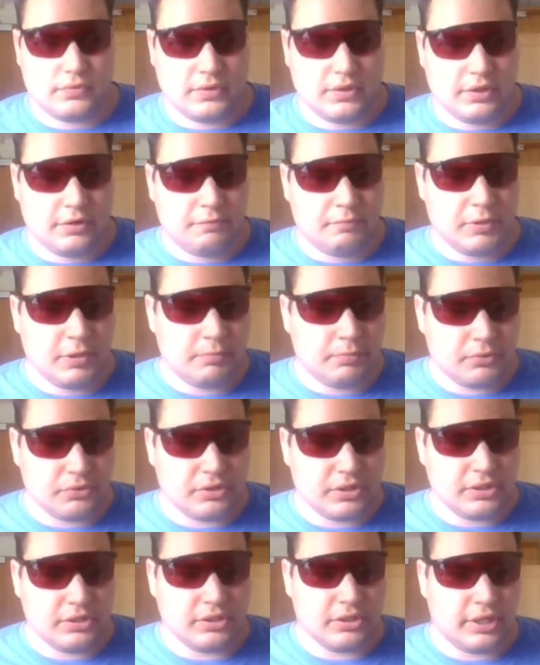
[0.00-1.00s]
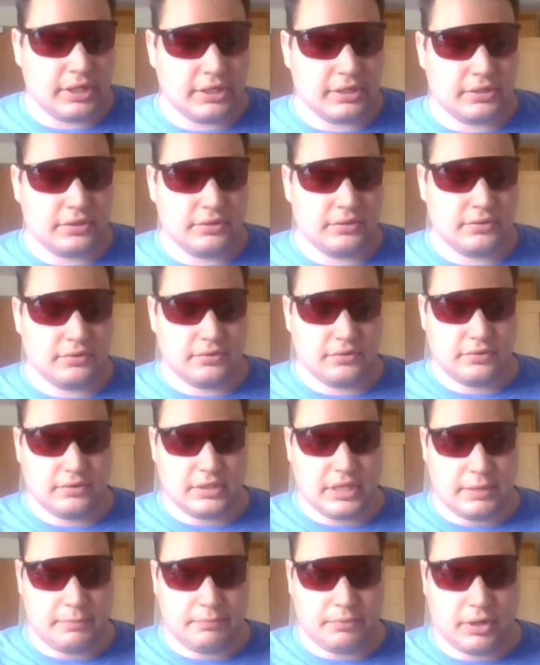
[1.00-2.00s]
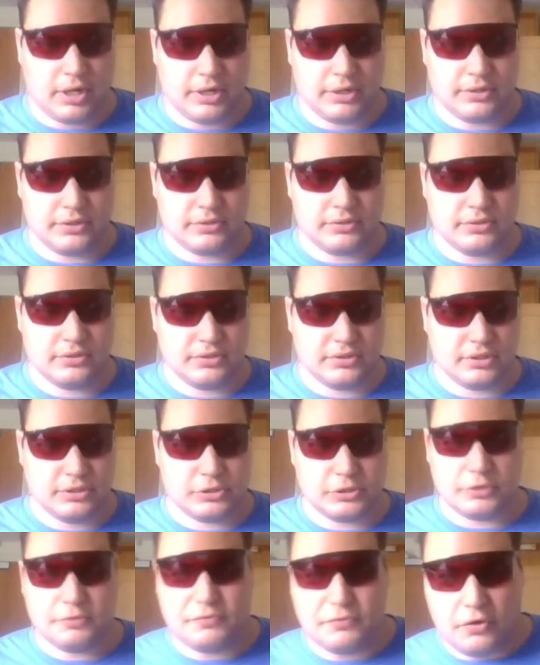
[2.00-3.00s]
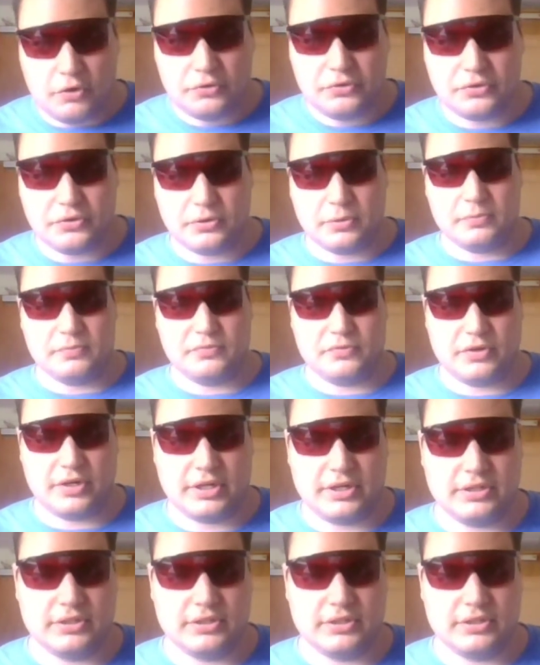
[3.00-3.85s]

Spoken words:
if people didn't like that product, they should have faulted them for it.